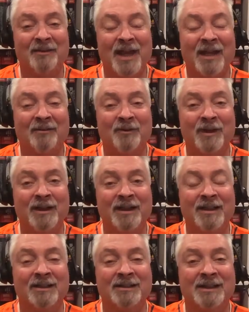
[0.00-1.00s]
really looks
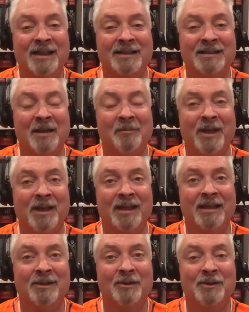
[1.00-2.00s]
like something that
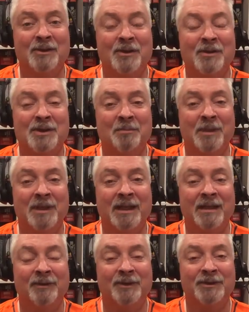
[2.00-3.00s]
you'd use in medieval
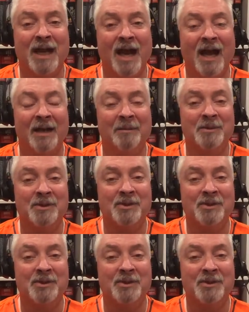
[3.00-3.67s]
times, just